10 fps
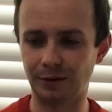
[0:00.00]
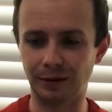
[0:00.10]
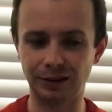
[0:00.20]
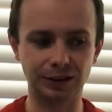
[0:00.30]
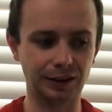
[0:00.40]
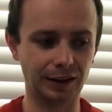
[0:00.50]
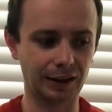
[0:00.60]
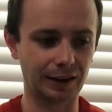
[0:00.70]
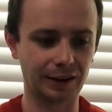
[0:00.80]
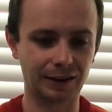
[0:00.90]
What do you
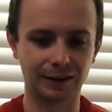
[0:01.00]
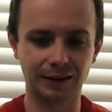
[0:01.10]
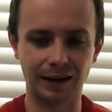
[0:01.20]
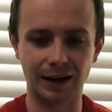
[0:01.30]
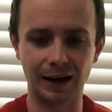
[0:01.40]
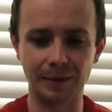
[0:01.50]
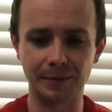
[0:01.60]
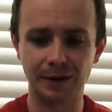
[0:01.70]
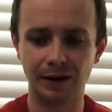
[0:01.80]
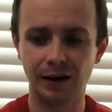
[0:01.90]
think?
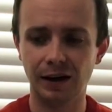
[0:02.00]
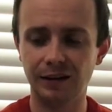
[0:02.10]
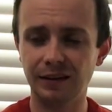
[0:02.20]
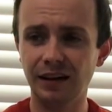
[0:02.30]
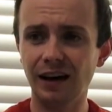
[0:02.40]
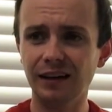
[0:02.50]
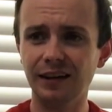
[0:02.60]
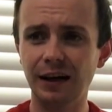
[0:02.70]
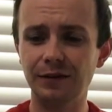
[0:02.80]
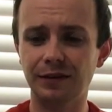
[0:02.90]
It's not as
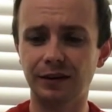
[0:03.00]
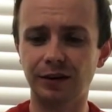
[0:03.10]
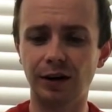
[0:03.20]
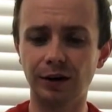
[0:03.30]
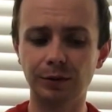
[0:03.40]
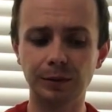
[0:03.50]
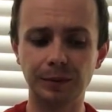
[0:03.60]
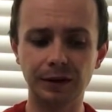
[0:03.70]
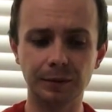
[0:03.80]
heavy as I thought it would be,